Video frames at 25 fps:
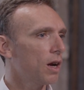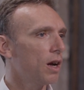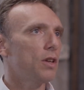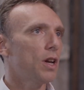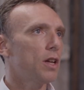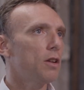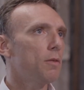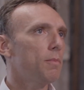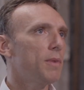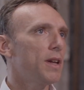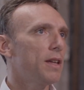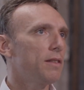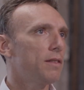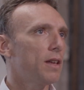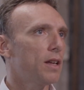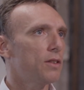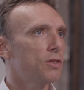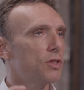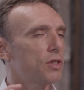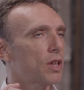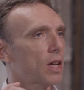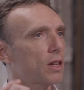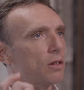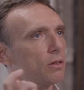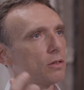You had to make that
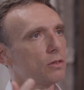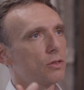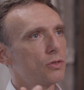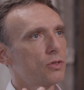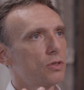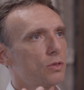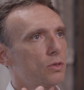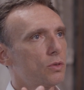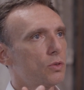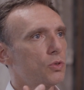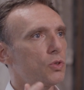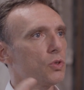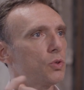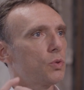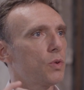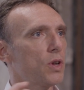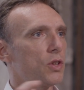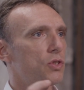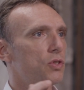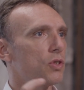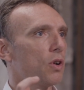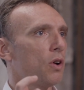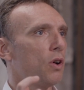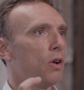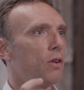psychological
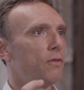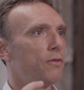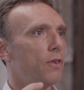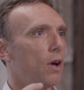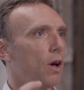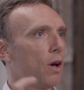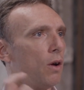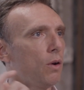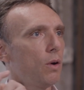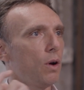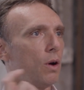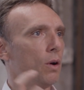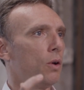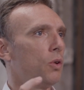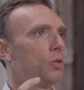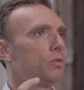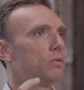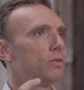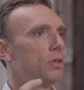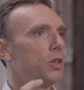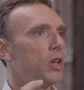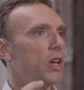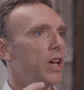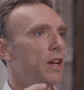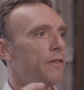switch of, uh-oh,
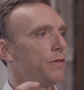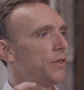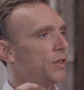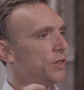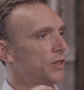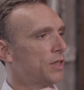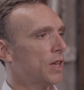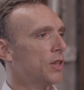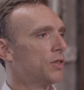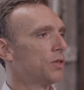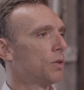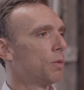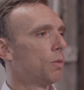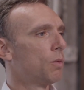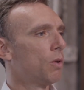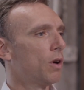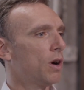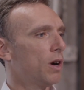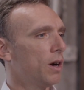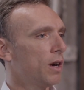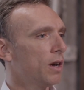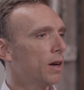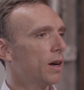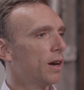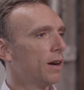if this doesn't
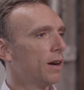work,